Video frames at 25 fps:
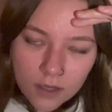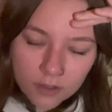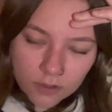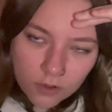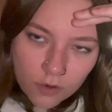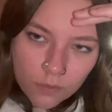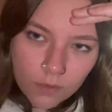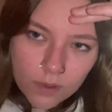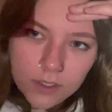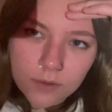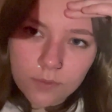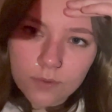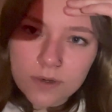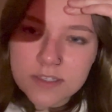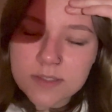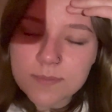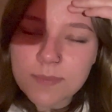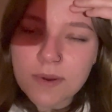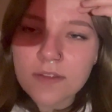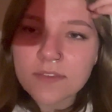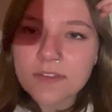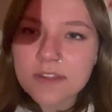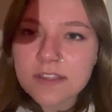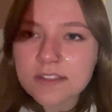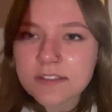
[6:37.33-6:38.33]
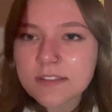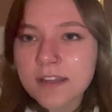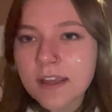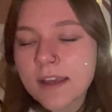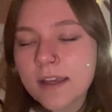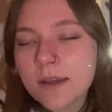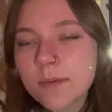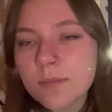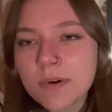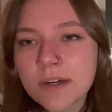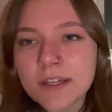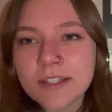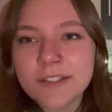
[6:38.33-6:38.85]
don't know what it was about this
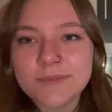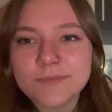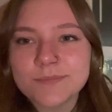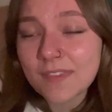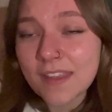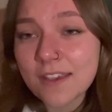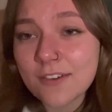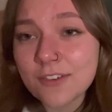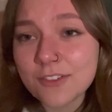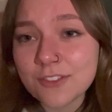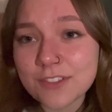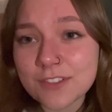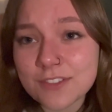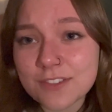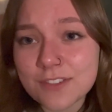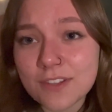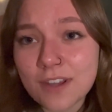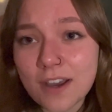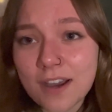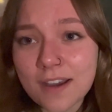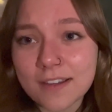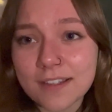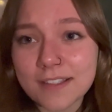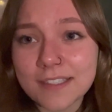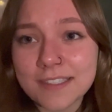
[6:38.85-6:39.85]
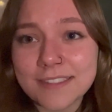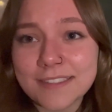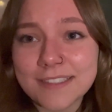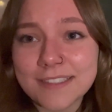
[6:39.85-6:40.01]
day, but it was just not good.